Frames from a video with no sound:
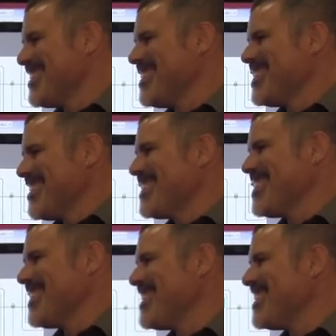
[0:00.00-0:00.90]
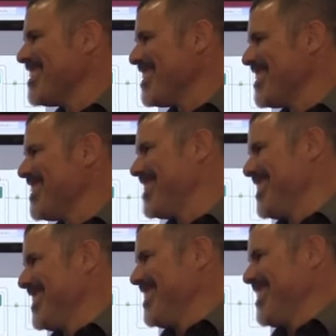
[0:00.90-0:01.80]

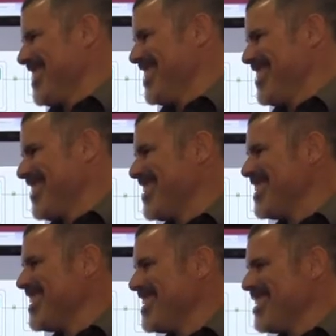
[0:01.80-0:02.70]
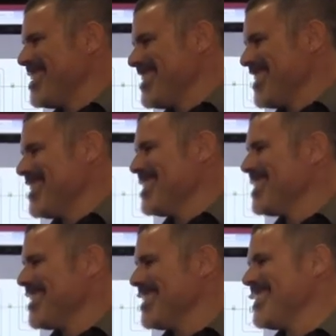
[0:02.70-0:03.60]

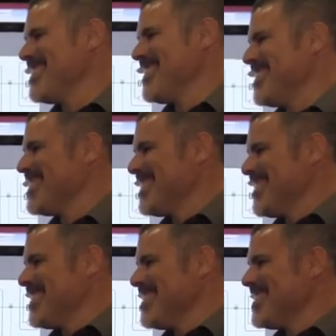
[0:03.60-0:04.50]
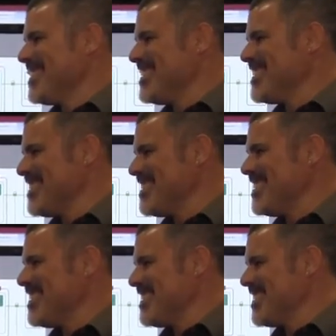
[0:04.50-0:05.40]

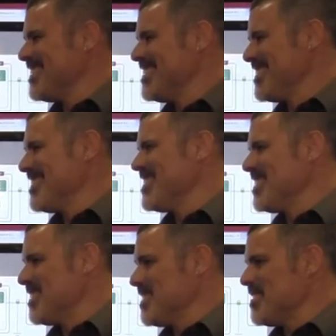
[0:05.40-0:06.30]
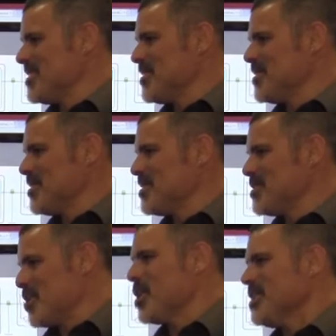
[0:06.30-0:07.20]

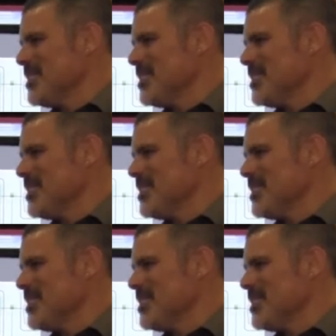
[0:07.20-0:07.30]
The person shown says nothing.